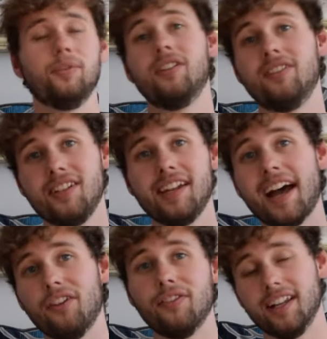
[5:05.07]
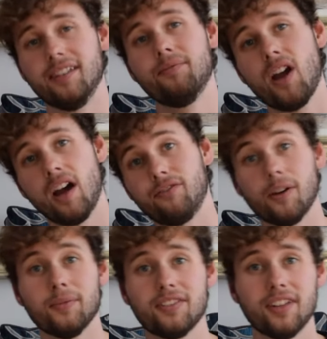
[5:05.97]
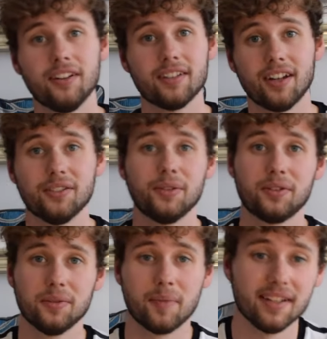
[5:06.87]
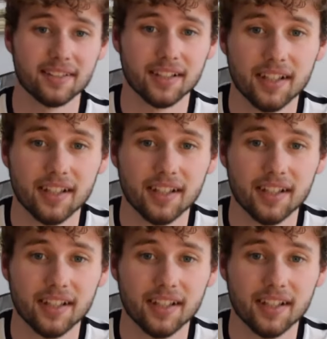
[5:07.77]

You could see Helvellyn from this stone circle, which is amazing.